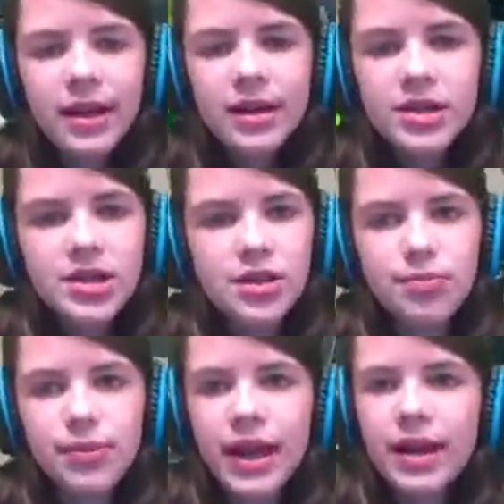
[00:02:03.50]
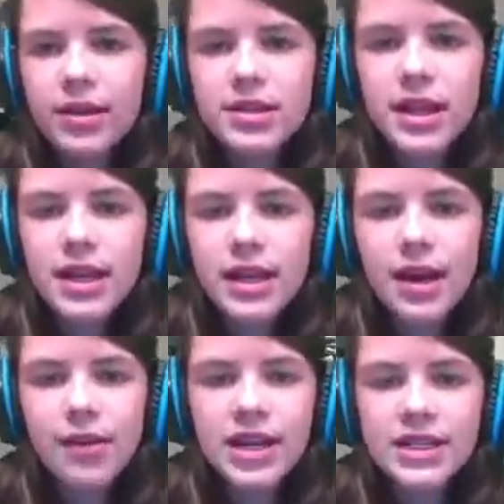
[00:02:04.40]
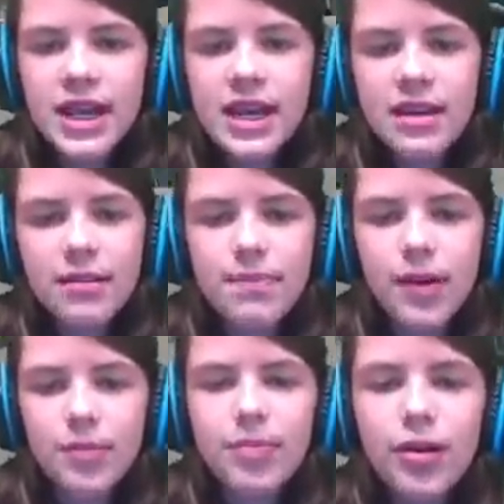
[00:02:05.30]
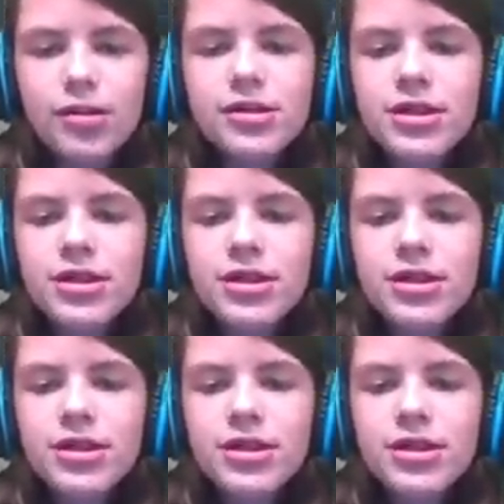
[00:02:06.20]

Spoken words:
to players. Now when I say per pulse,